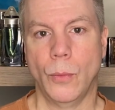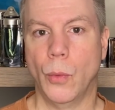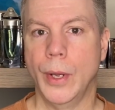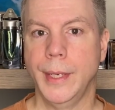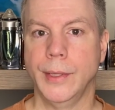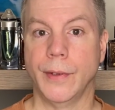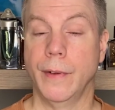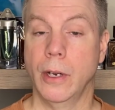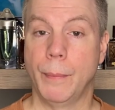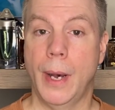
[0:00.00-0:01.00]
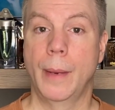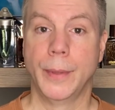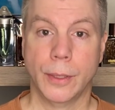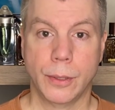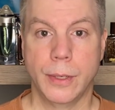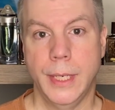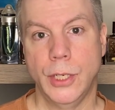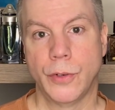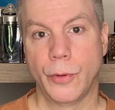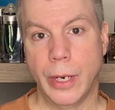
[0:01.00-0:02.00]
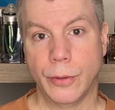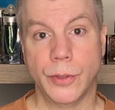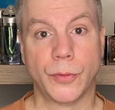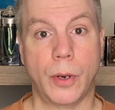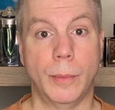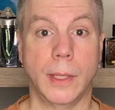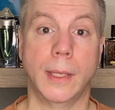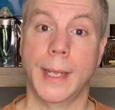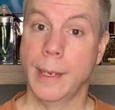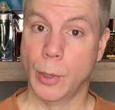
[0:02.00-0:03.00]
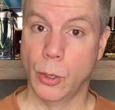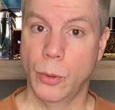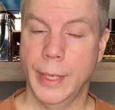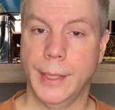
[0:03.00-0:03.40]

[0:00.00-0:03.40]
One is a very popular niche fragrance from Le Labo.